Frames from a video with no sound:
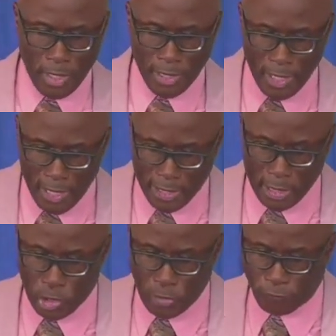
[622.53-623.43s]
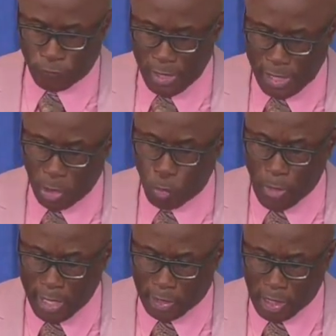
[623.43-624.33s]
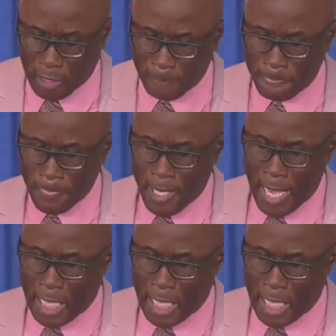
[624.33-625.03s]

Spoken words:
The needy should feel welcome